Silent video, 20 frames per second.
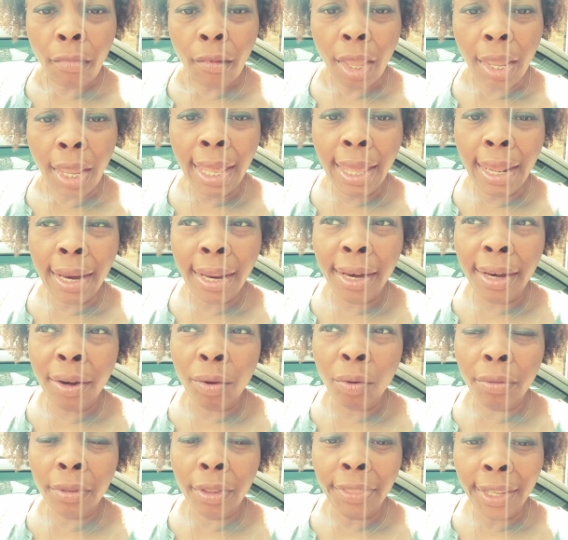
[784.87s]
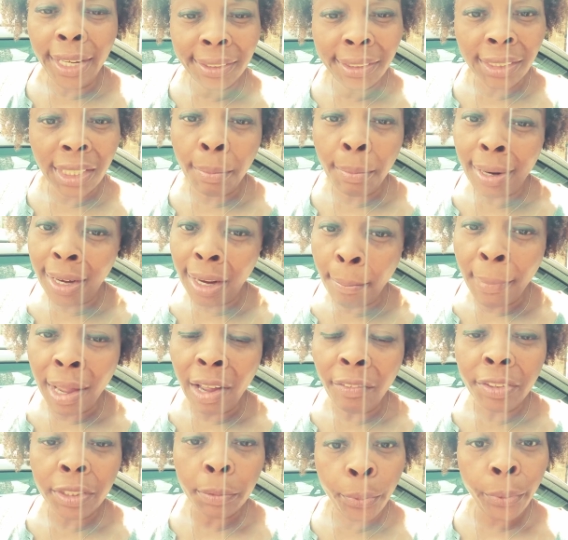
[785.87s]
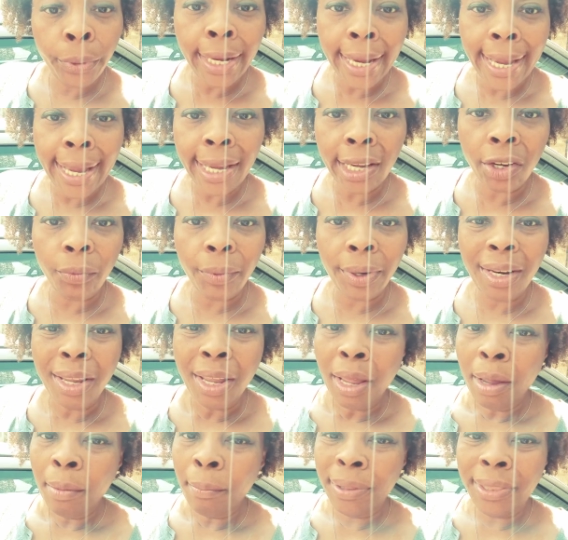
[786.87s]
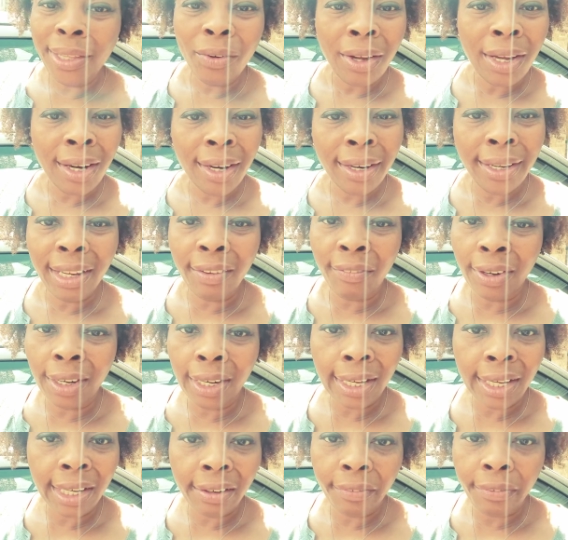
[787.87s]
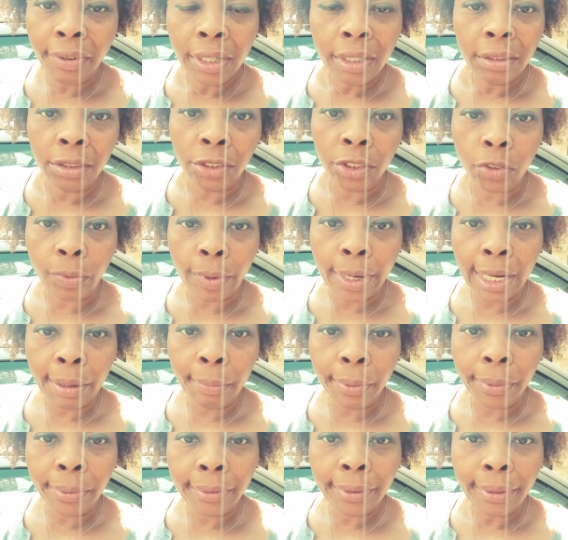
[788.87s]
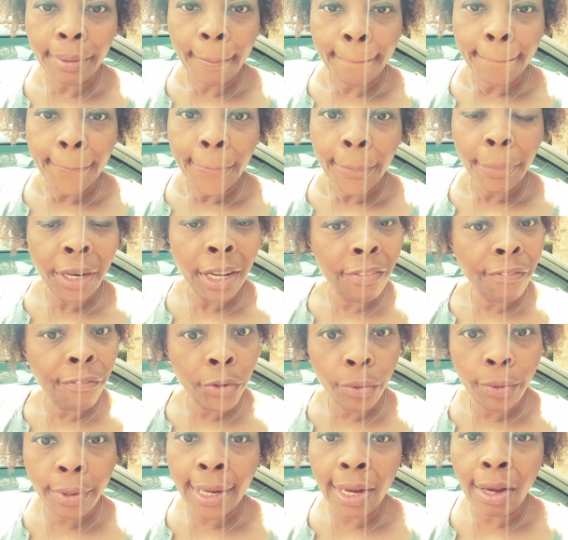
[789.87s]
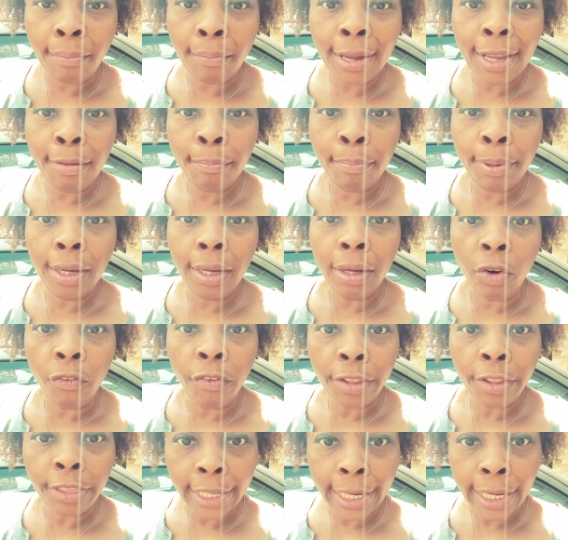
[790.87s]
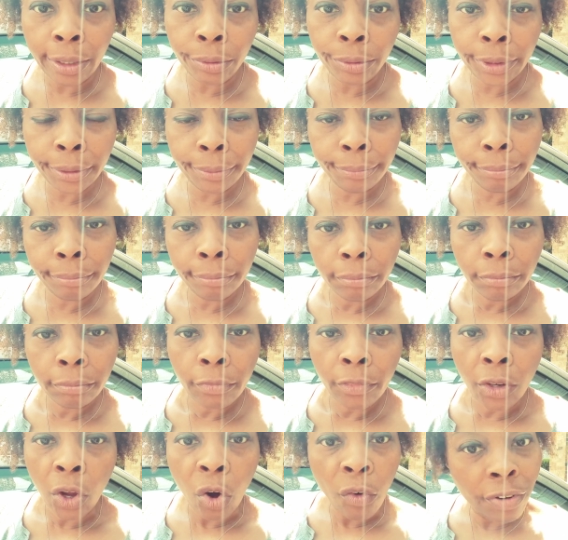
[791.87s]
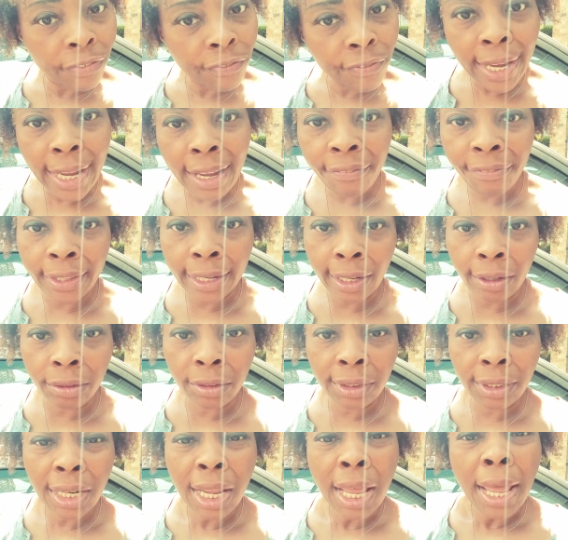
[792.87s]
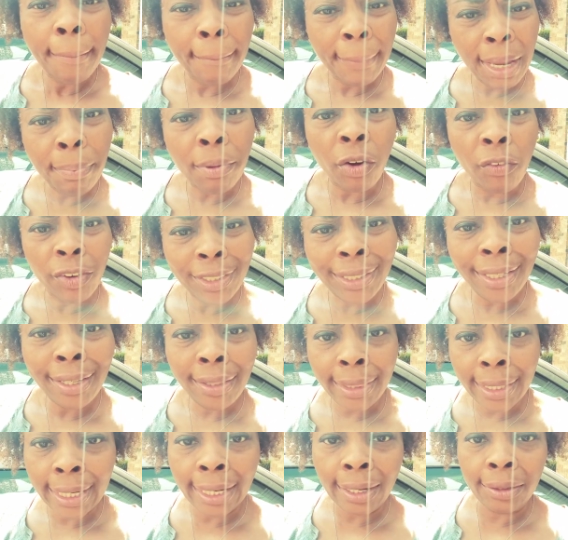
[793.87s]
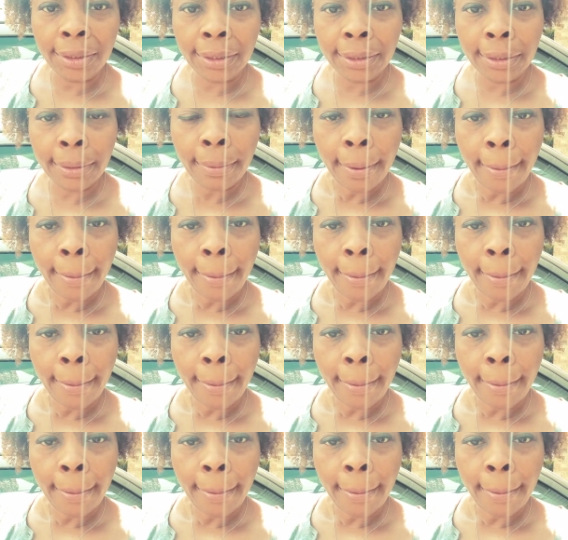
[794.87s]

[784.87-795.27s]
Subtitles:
and the things that come out of their mouth is pretty accurate, but they don't hardly have a lot of subscribers. But their view count may be over 1,000, over 5,000, maybe over 10,000.